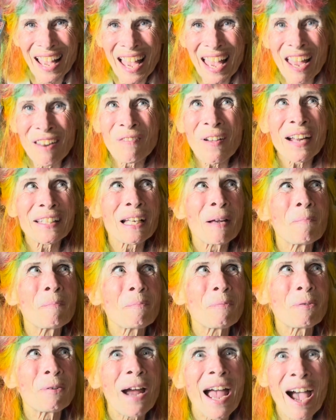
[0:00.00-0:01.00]
In fact, I'm
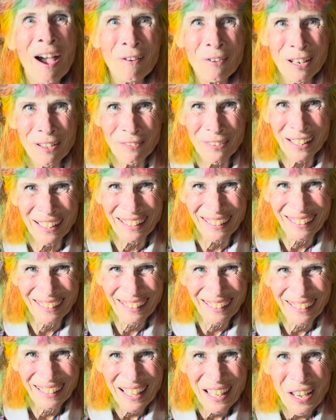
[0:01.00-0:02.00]
proud of it
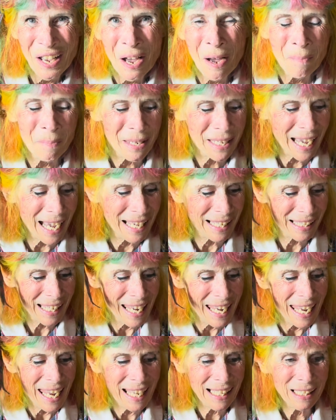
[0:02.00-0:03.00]
because
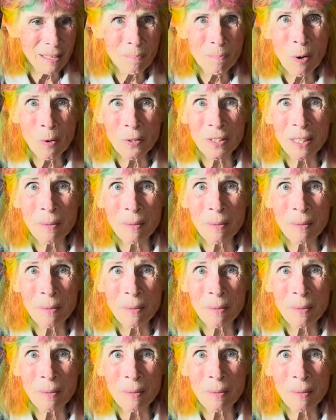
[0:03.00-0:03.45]
it's the most